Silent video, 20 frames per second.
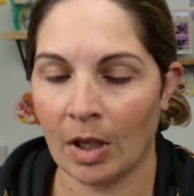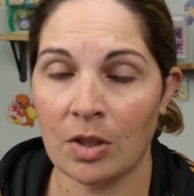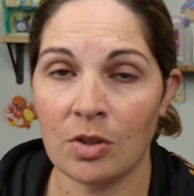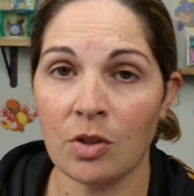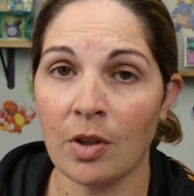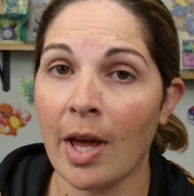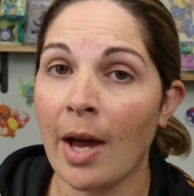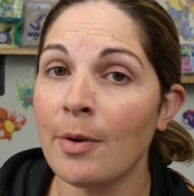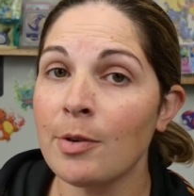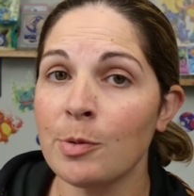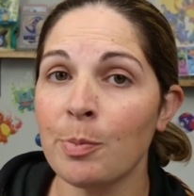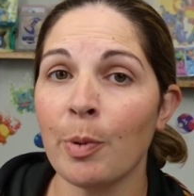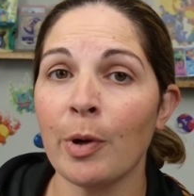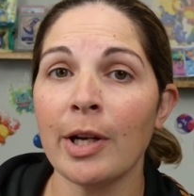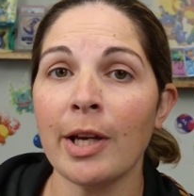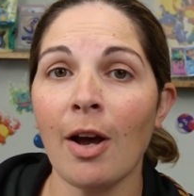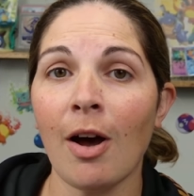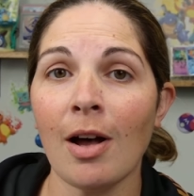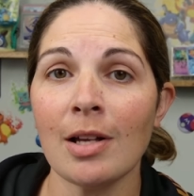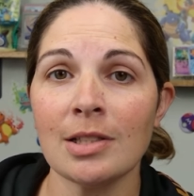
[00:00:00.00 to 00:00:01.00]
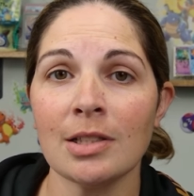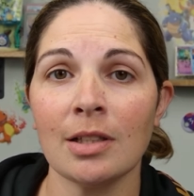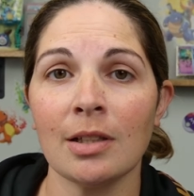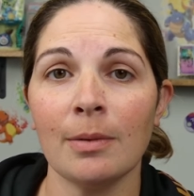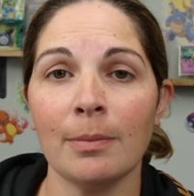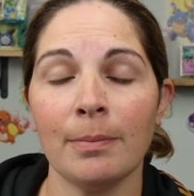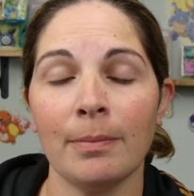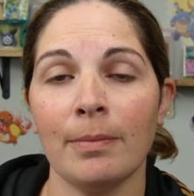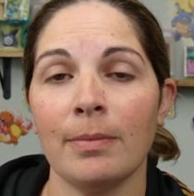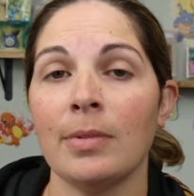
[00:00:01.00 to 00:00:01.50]
So that was pretty
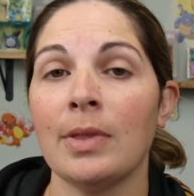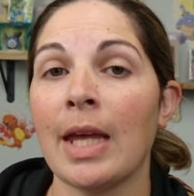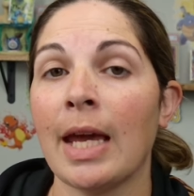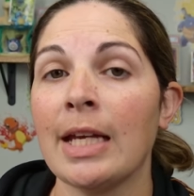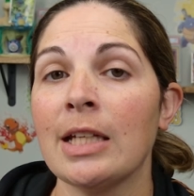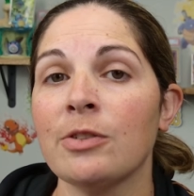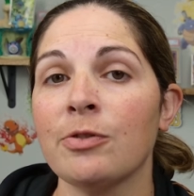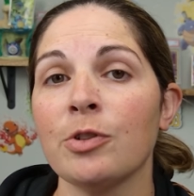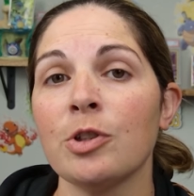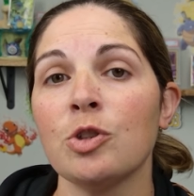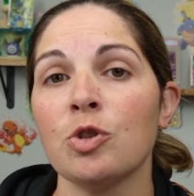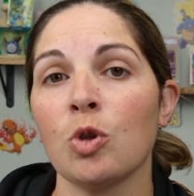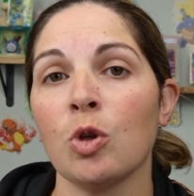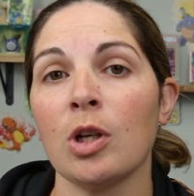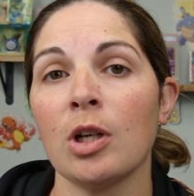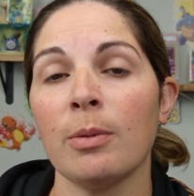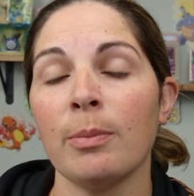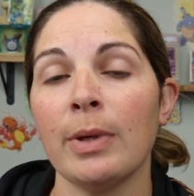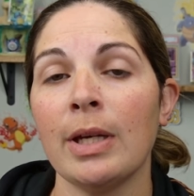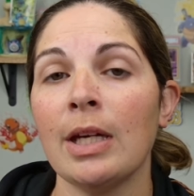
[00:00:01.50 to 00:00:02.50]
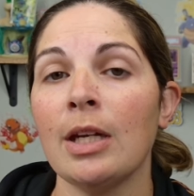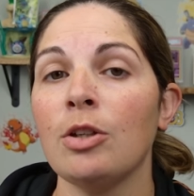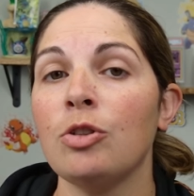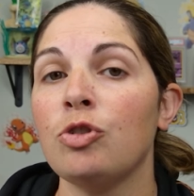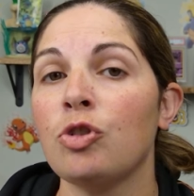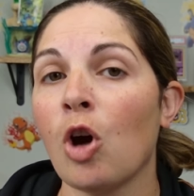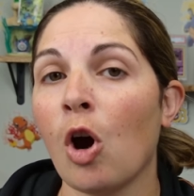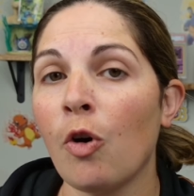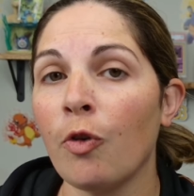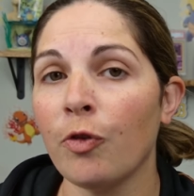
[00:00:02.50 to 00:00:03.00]
awesome. Thanks for joining me.
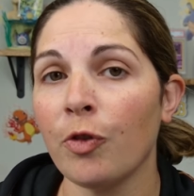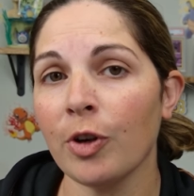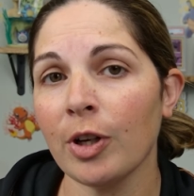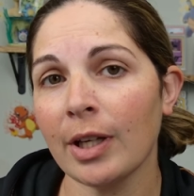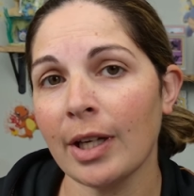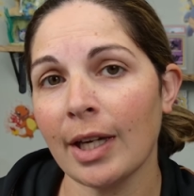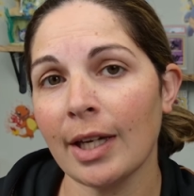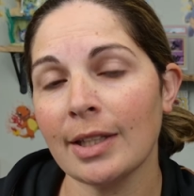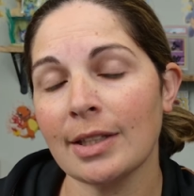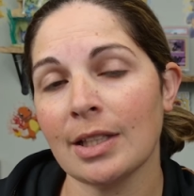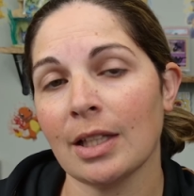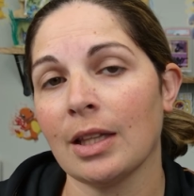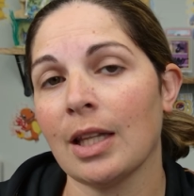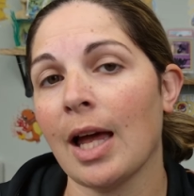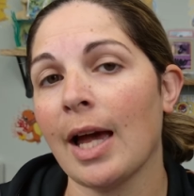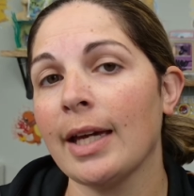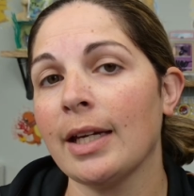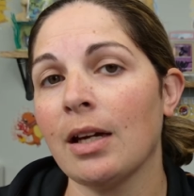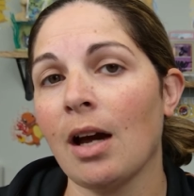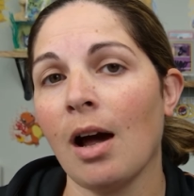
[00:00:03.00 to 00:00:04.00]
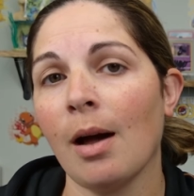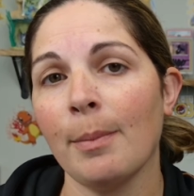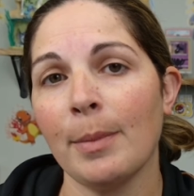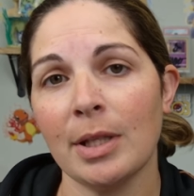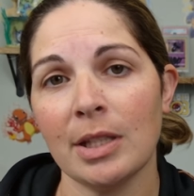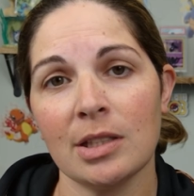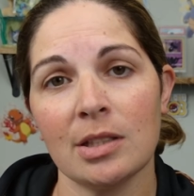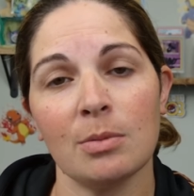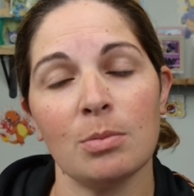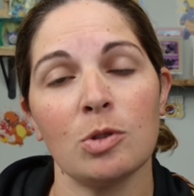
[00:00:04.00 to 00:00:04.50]
Don't forget to like, comment,
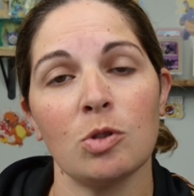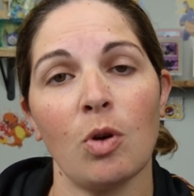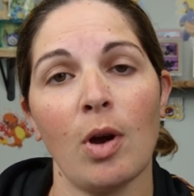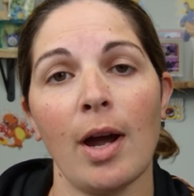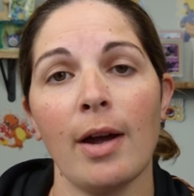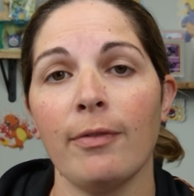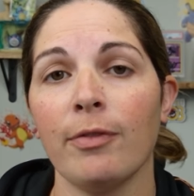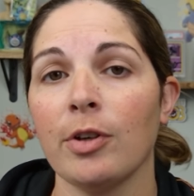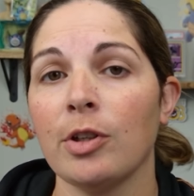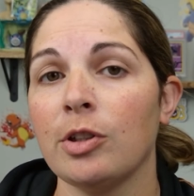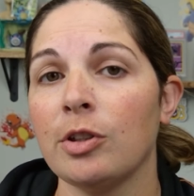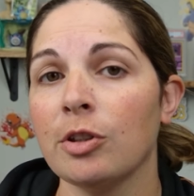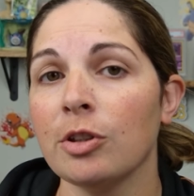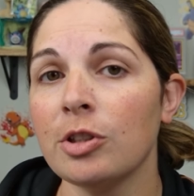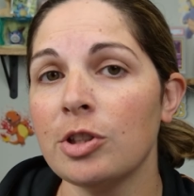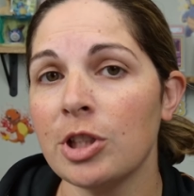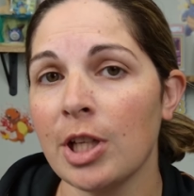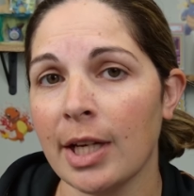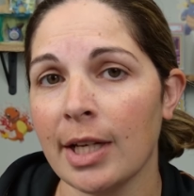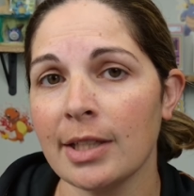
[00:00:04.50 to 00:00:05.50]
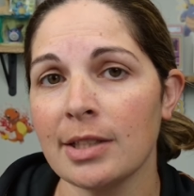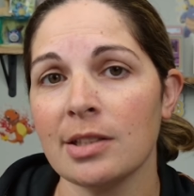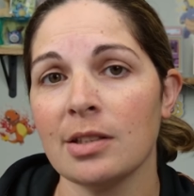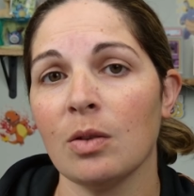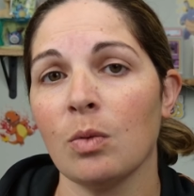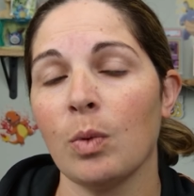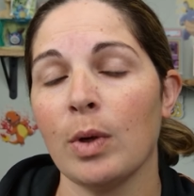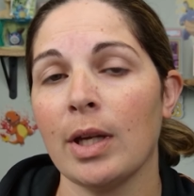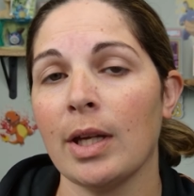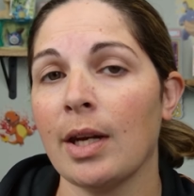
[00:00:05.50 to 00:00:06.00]
and subscribe for your chance to
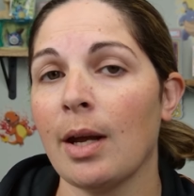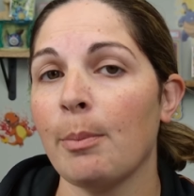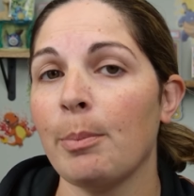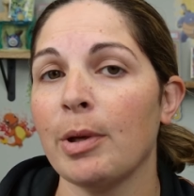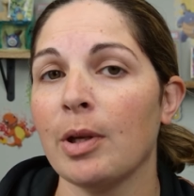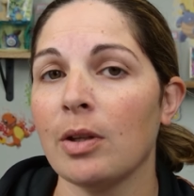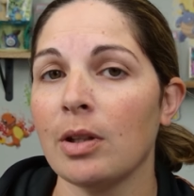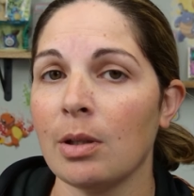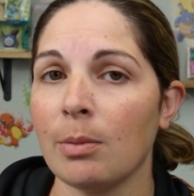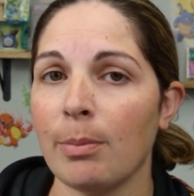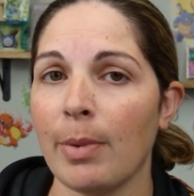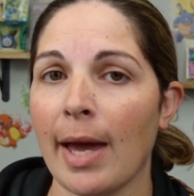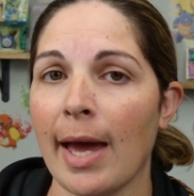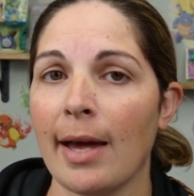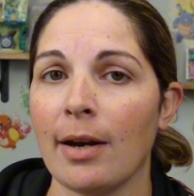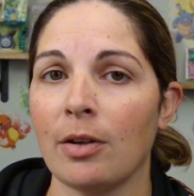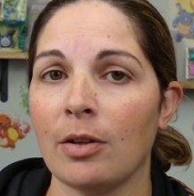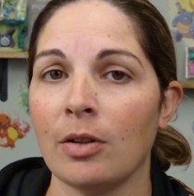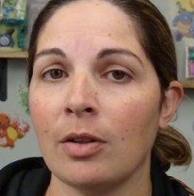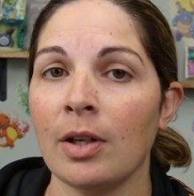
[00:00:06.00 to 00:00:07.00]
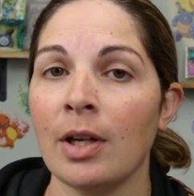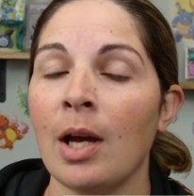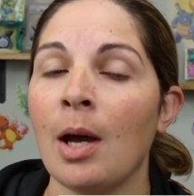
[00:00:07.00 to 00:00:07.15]
win a build and battle.